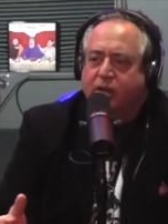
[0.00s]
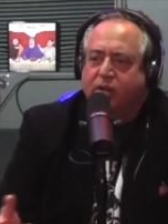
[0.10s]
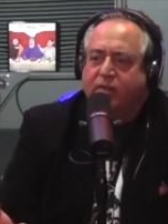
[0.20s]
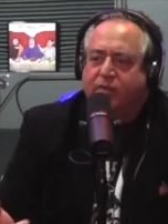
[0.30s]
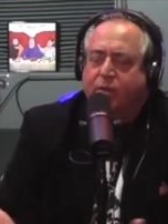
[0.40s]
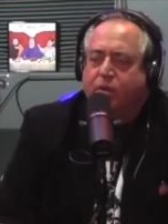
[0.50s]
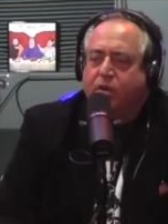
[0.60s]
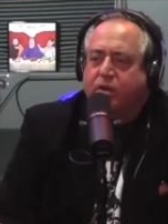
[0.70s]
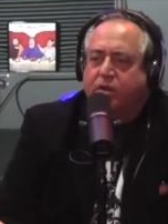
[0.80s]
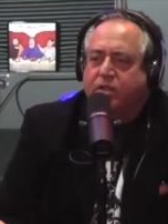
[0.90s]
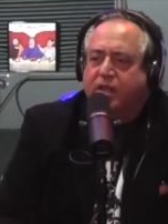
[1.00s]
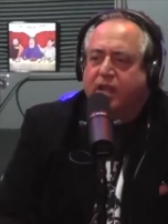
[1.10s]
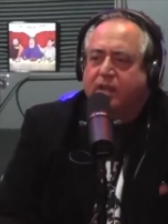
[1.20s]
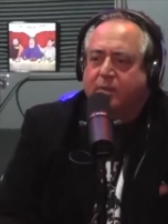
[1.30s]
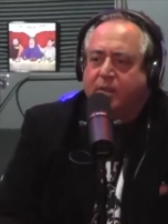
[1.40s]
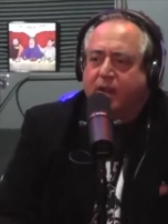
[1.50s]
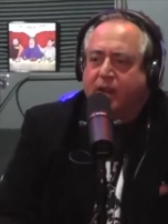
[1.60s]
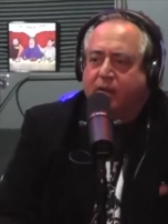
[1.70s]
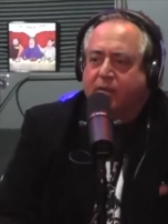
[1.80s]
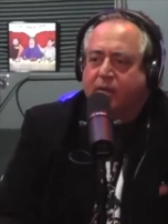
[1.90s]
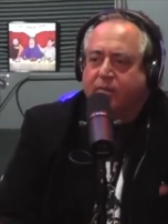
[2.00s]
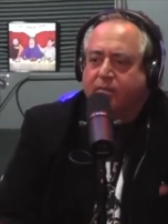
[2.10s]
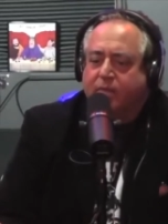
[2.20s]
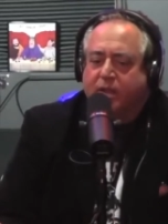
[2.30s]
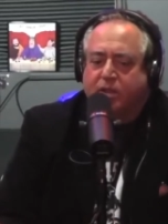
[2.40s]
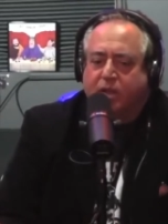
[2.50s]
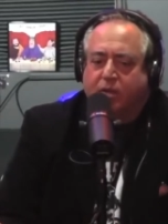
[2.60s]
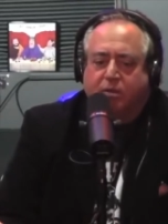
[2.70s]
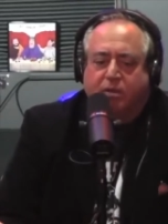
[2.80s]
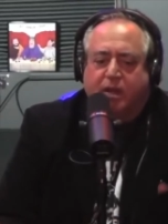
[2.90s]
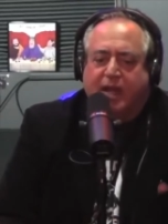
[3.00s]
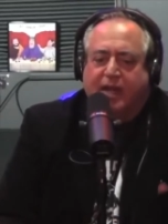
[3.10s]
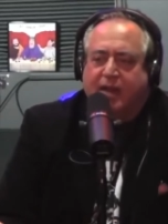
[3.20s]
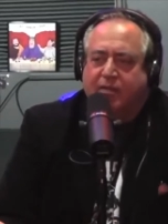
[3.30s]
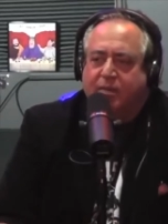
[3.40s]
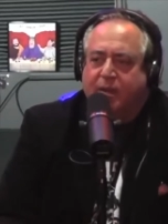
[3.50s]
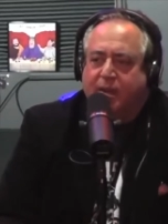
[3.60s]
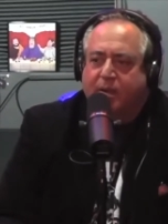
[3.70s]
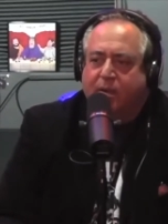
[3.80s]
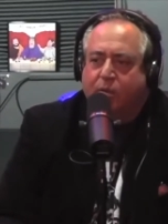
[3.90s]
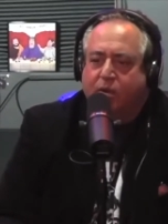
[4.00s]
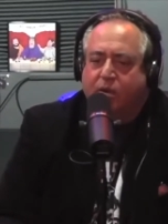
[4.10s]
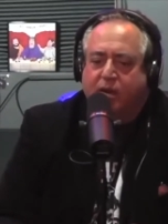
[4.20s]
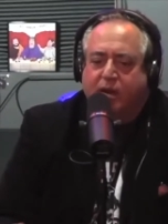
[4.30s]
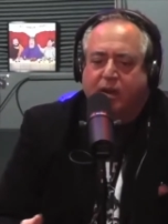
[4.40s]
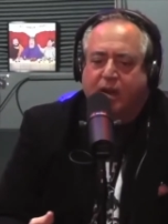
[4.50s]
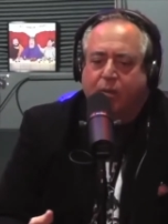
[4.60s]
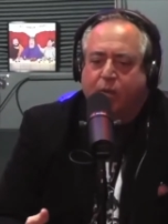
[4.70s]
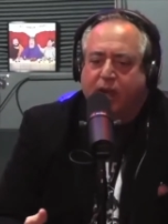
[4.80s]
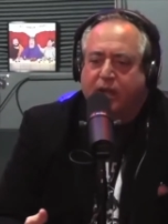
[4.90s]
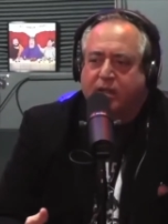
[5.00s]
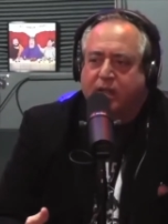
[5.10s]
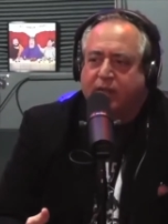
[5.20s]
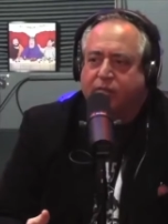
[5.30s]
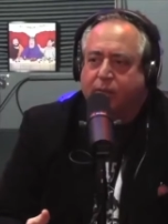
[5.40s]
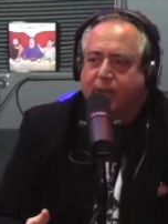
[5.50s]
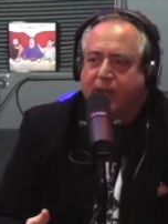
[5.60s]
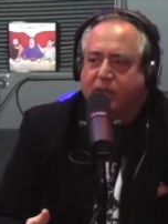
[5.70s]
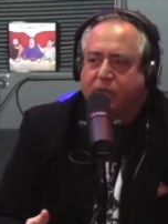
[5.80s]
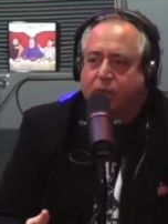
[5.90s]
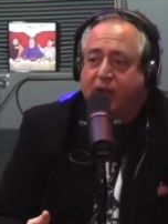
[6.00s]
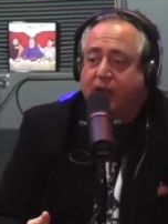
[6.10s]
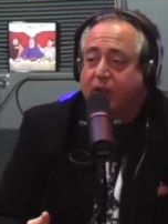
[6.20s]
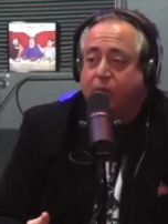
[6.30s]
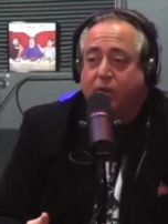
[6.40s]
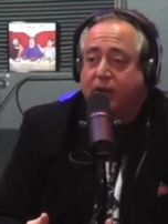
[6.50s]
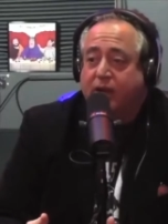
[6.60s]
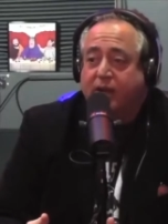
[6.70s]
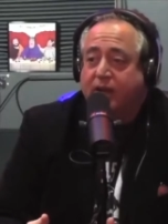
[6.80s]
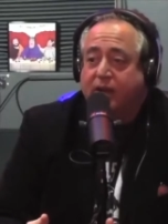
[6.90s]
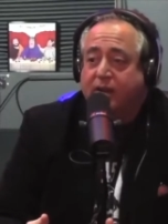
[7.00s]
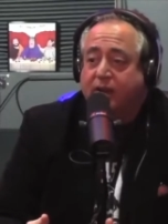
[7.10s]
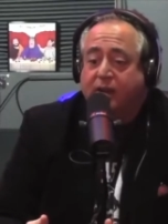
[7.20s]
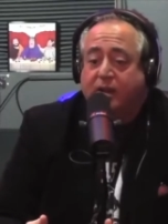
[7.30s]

You give your word. You're a stand-up guy. Done. Right? So I gave the man my word. I waited till after he passed away. He didn't want it in there.